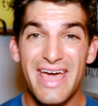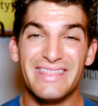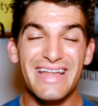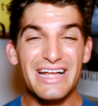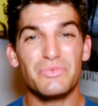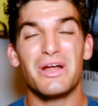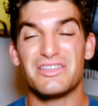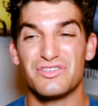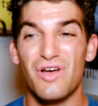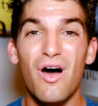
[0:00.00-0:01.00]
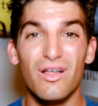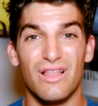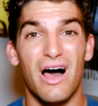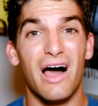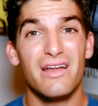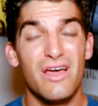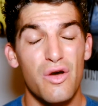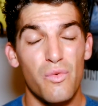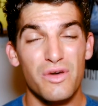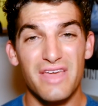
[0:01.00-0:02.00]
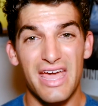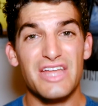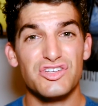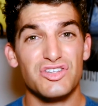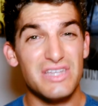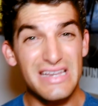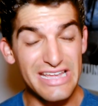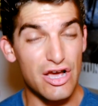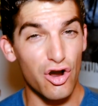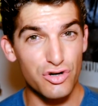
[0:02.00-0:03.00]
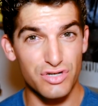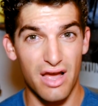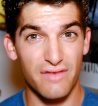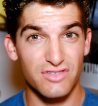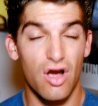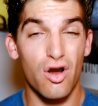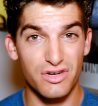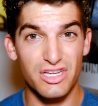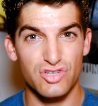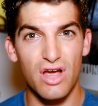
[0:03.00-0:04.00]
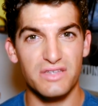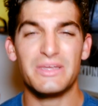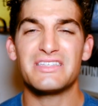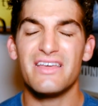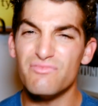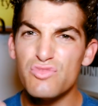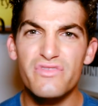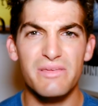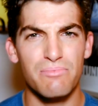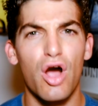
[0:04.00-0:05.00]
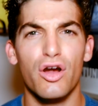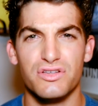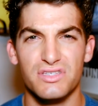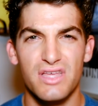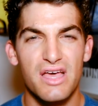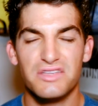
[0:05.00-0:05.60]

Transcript: And that's what I saw a lot with HDD hard drives, hard disk drives, because they have moving parts.